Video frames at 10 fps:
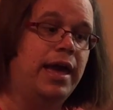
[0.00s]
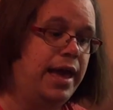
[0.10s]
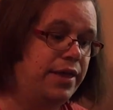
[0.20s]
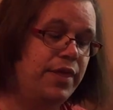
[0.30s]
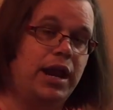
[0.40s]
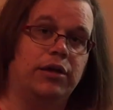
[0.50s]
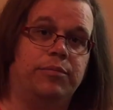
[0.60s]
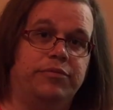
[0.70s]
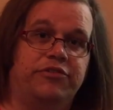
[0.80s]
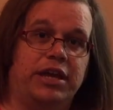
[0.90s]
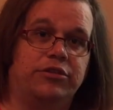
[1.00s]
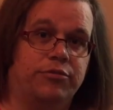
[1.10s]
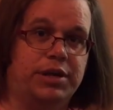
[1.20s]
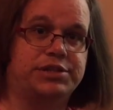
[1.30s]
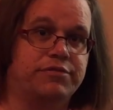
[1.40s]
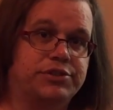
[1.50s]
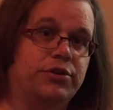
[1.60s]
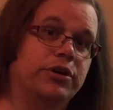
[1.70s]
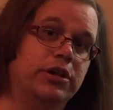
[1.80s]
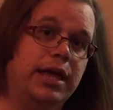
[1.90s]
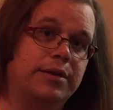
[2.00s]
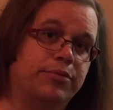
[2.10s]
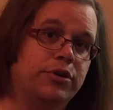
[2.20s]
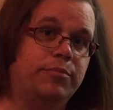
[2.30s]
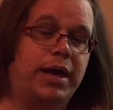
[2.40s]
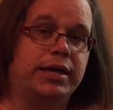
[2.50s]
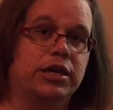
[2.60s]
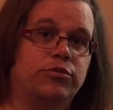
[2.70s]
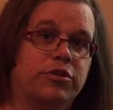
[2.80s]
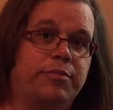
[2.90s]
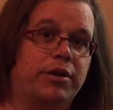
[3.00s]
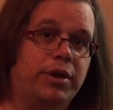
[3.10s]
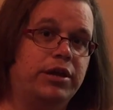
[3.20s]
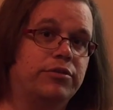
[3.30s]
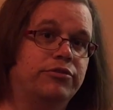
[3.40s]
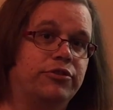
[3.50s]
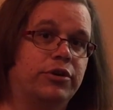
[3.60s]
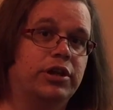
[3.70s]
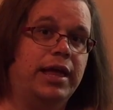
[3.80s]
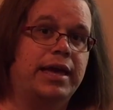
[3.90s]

and then I'll take the rest of the soil and put it back in with my regular soil.